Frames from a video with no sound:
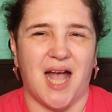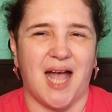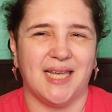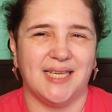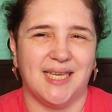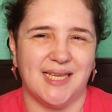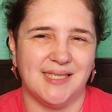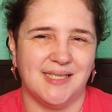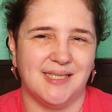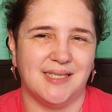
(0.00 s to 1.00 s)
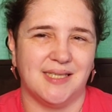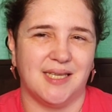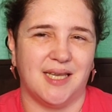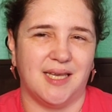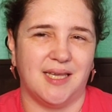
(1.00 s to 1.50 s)
I guess
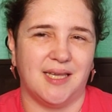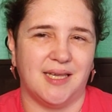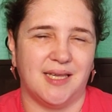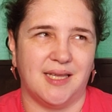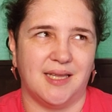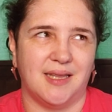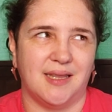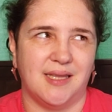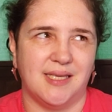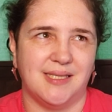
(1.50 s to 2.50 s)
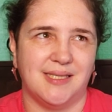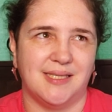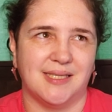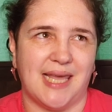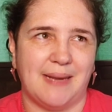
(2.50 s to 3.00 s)

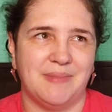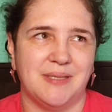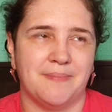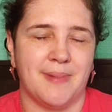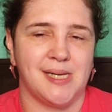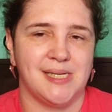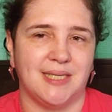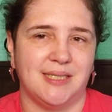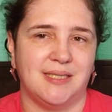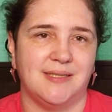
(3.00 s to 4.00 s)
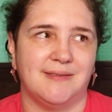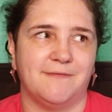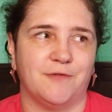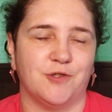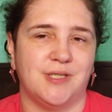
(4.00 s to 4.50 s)
this came to mind
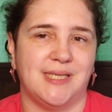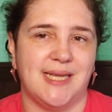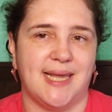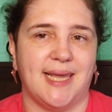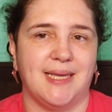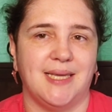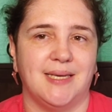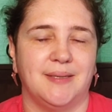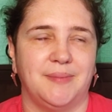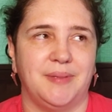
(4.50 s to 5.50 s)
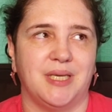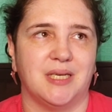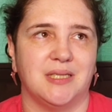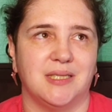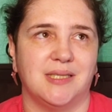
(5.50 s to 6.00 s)
for today
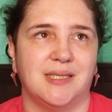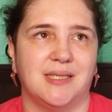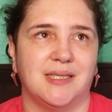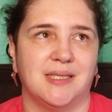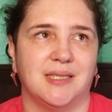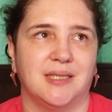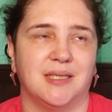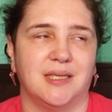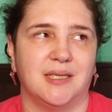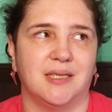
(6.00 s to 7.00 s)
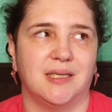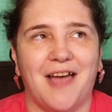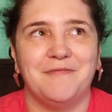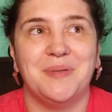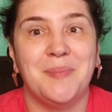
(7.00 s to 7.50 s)
because
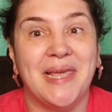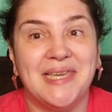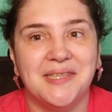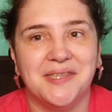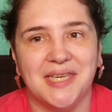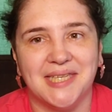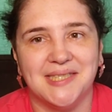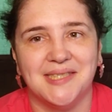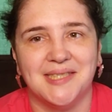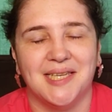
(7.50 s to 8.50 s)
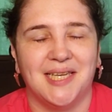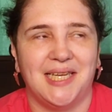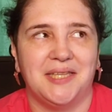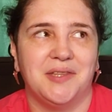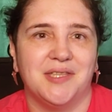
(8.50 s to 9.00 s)
I've been making things
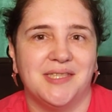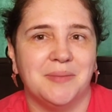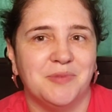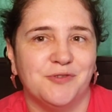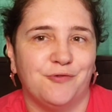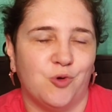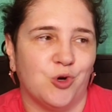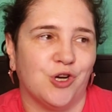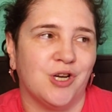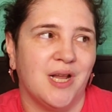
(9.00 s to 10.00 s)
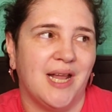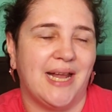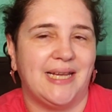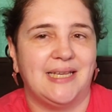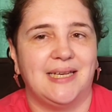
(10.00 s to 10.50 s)
in The Sims 4,
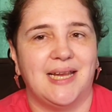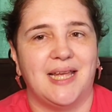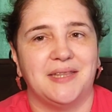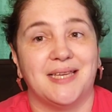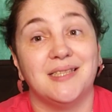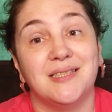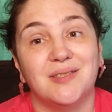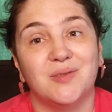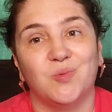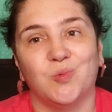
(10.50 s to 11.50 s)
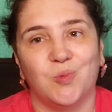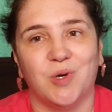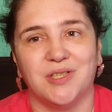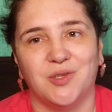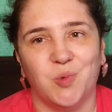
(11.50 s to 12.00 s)
and that's
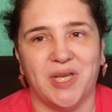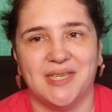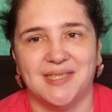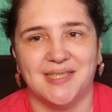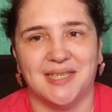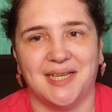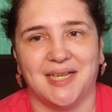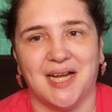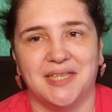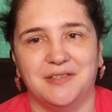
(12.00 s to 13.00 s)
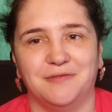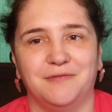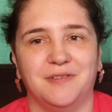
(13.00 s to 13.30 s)
one of the ways that I kind of